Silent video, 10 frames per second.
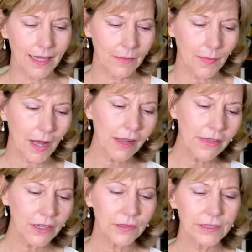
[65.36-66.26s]
All
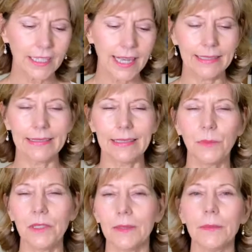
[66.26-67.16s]
those are kind of
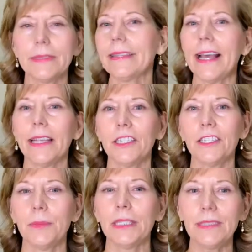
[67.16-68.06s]
symptoms that your
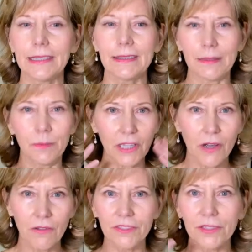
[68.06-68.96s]
immune system's
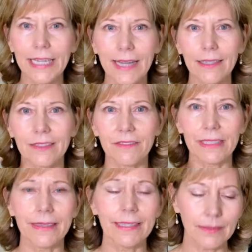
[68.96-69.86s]
overreactive in
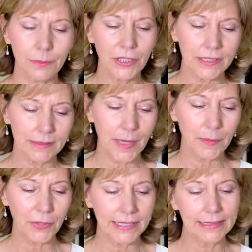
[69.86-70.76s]
this mucous
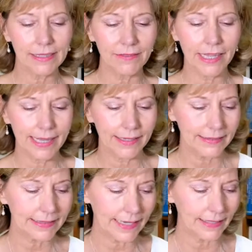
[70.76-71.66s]
membranes of the head and
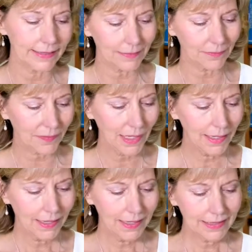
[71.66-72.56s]
sinus.
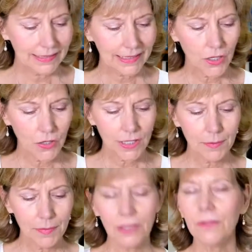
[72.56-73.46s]
So an
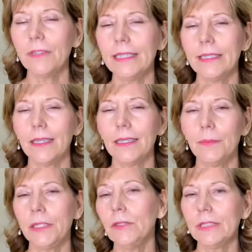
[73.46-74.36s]

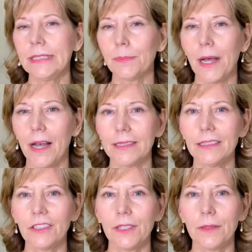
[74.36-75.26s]
immune response
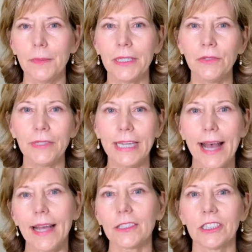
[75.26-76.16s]
or an immune
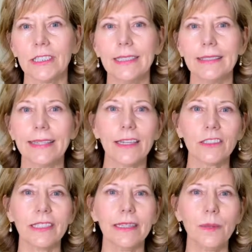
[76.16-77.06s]
reaction is
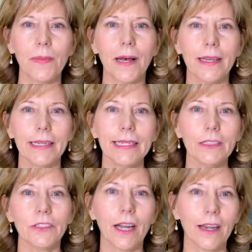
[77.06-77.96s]
actually the body
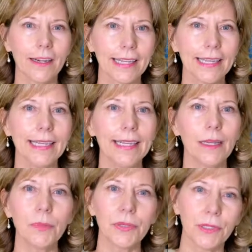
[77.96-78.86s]
targeting a
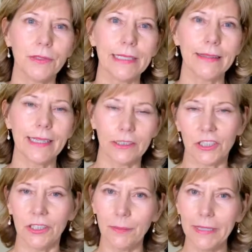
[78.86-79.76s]
protein that
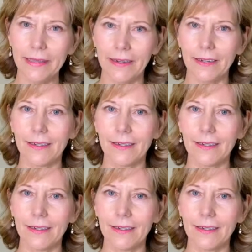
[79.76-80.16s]
shouldn't be there.